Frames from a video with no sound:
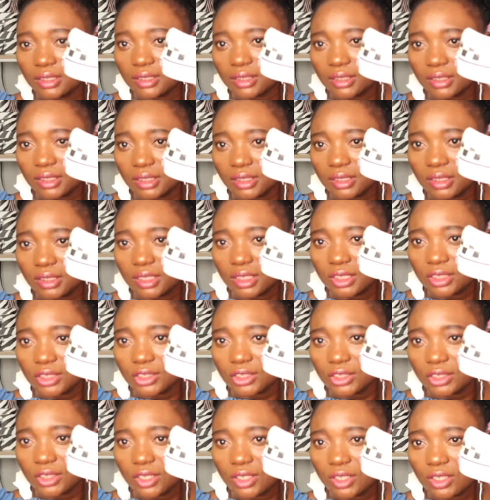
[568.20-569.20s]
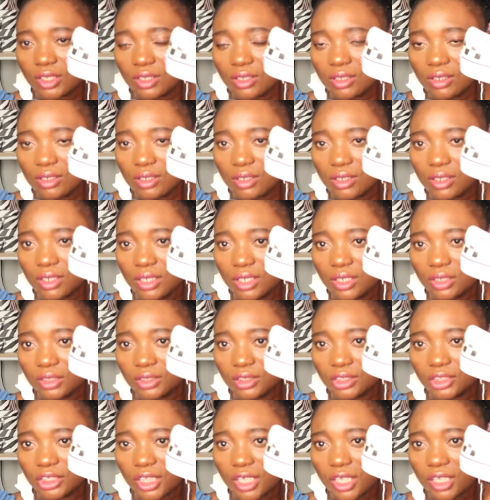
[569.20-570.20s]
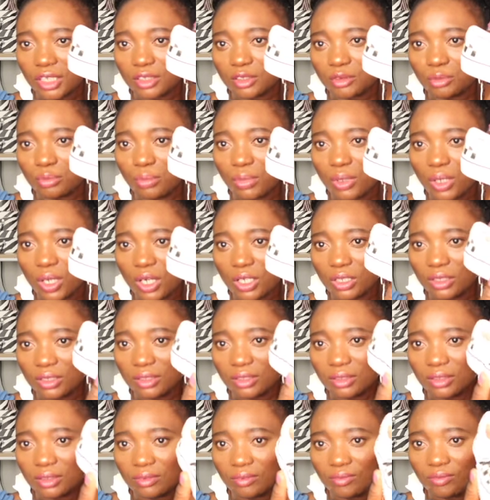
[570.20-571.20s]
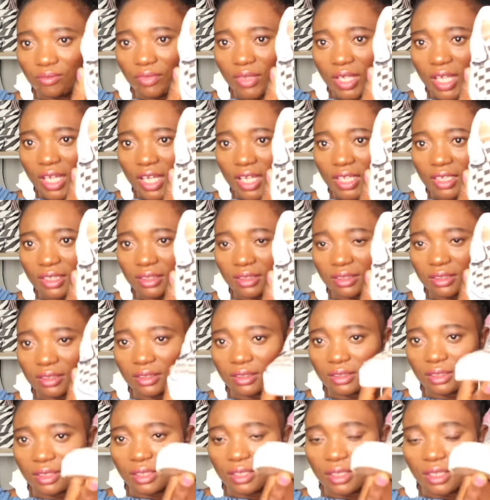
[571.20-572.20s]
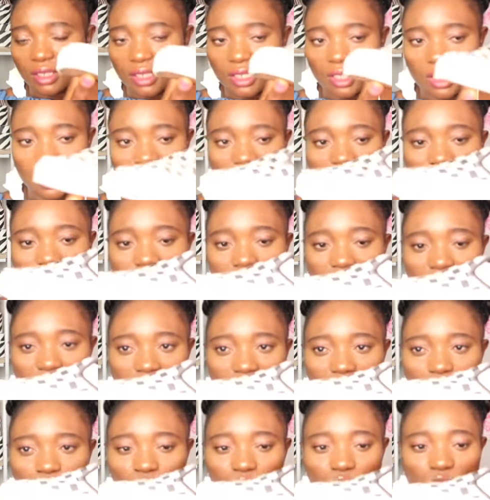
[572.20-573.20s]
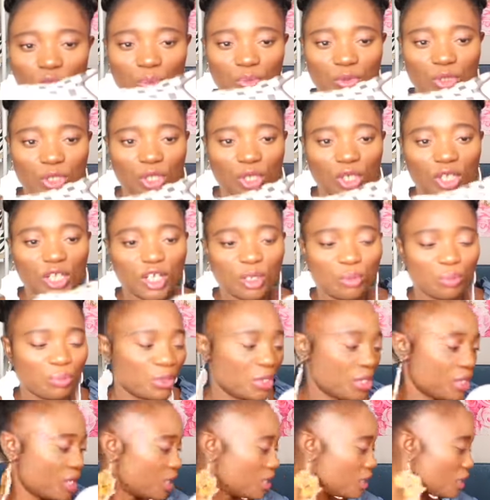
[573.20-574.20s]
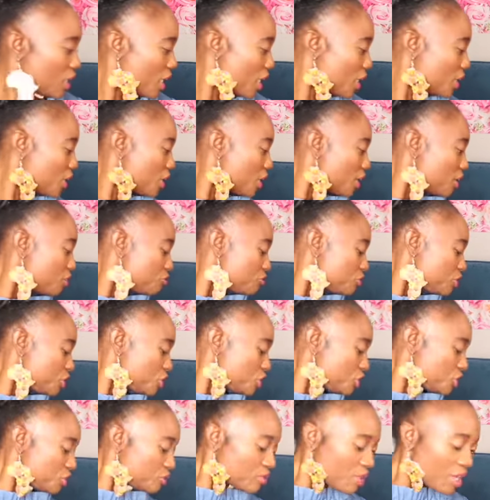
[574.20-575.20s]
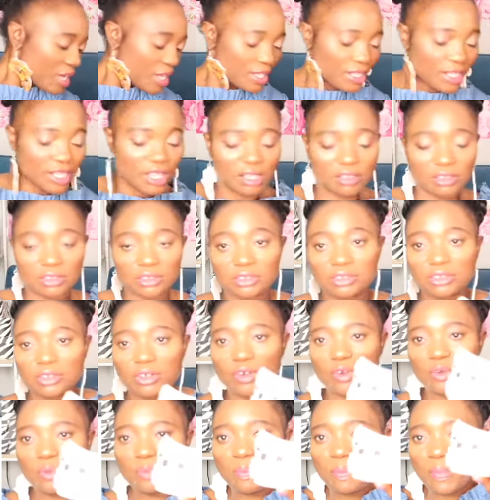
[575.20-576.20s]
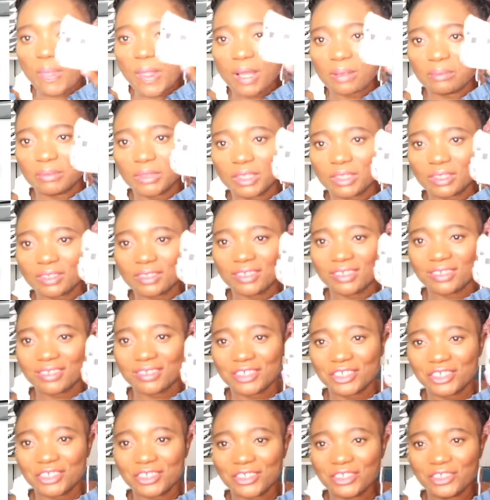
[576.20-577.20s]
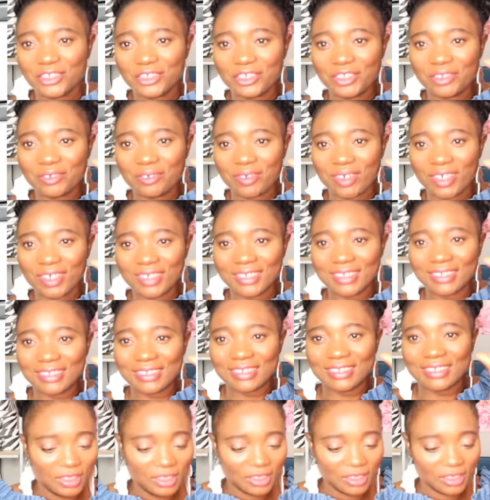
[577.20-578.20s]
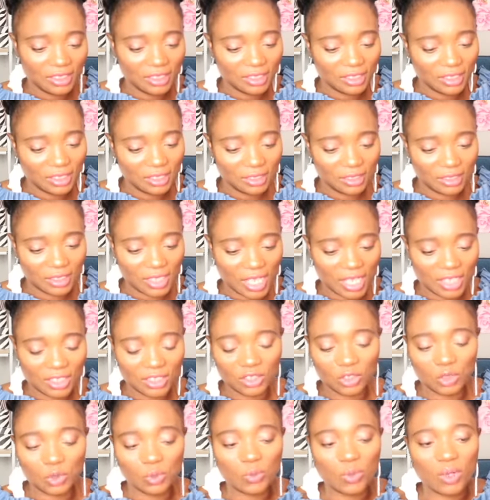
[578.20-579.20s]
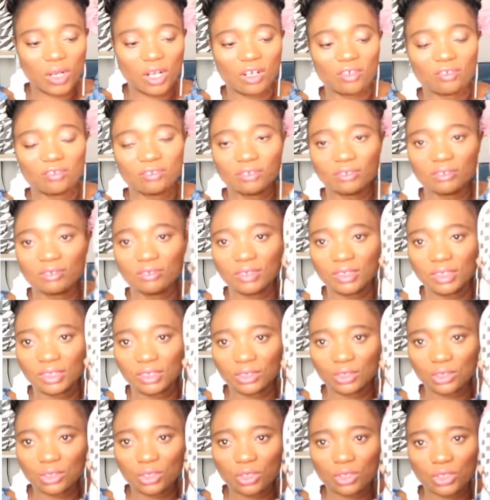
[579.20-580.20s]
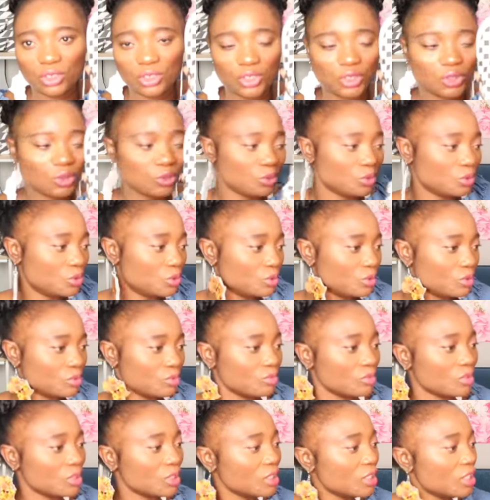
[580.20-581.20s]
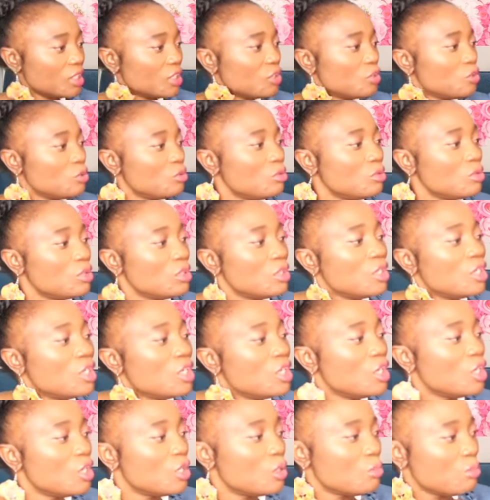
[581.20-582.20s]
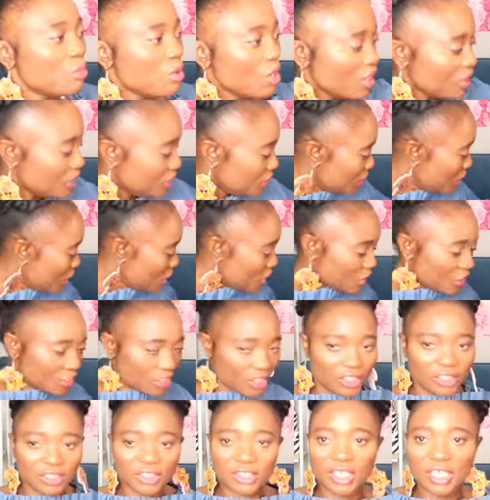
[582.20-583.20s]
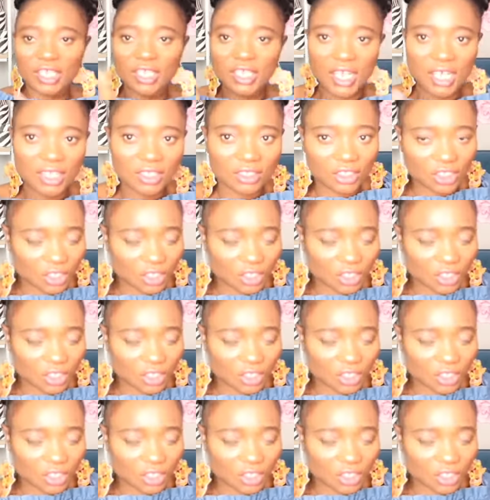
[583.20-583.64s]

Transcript: signature chest boards Vans. Yeah, I dropped the other pair. I can't reach it right now, so I'm just gonna show you the one. This is a size 12. So cute for little boys and girls, and that's